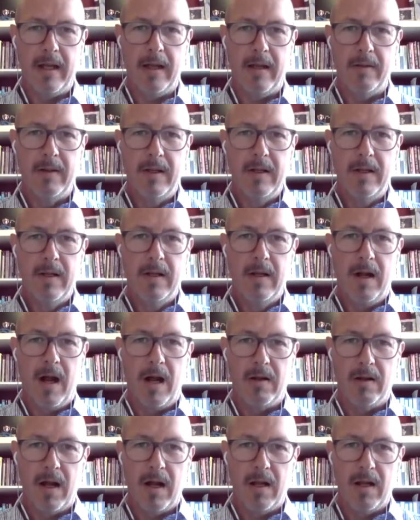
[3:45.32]
I
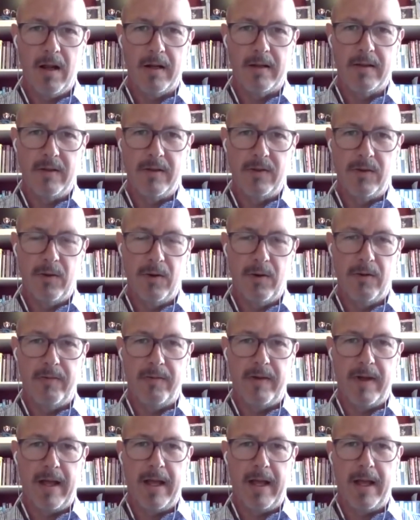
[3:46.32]
like the
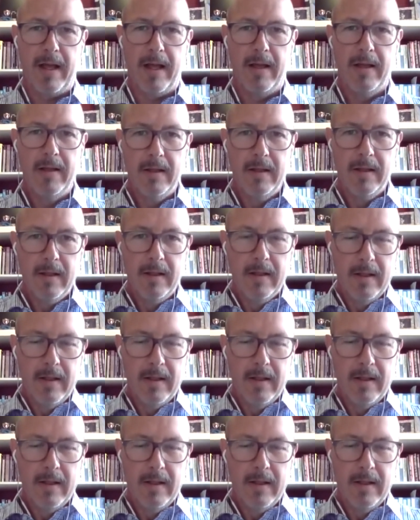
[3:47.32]
sort of